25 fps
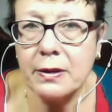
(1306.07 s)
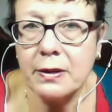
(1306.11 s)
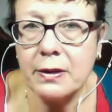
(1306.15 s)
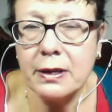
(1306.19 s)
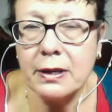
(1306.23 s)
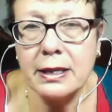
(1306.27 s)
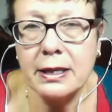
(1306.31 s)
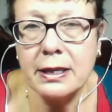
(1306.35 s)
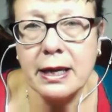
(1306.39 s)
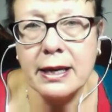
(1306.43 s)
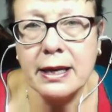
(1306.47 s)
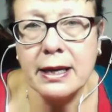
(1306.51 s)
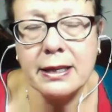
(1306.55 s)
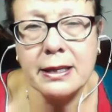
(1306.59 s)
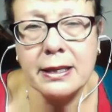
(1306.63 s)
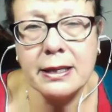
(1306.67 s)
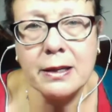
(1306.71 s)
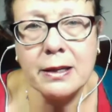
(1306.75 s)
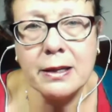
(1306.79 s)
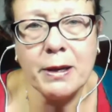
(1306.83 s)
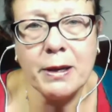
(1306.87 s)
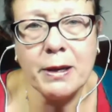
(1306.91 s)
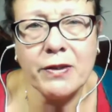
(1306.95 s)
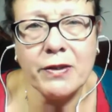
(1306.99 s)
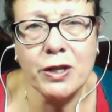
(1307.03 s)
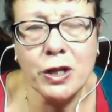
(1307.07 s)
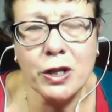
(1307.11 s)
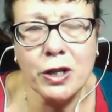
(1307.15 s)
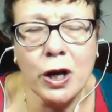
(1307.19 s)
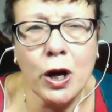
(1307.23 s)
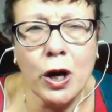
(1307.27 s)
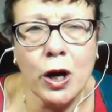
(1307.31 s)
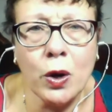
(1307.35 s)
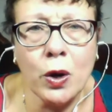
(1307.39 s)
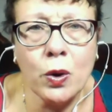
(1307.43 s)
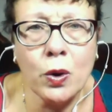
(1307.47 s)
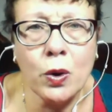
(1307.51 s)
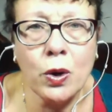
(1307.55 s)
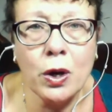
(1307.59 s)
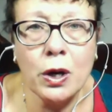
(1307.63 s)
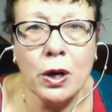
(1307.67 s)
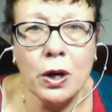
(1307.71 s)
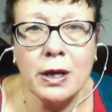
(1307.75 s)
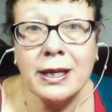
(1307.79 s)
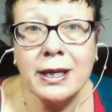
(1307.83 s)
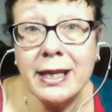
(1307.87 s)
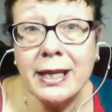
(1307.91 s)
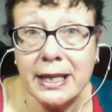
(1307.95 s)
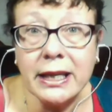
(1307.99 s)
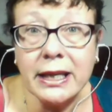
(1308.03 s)
say, stubbing of a toe,
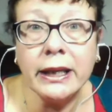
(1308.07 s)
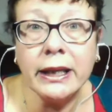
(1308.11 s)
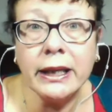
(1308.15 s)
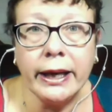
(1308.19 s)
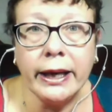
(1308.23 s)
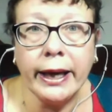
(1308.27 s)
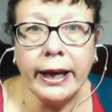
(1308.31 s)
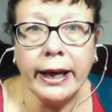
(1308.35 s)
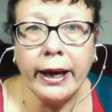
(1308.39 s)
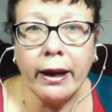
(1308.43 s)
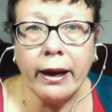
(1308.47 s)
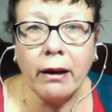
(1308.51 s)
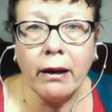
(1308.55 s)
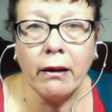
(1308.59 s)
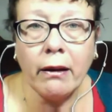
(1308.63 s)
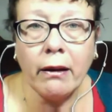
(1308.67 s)
suddenly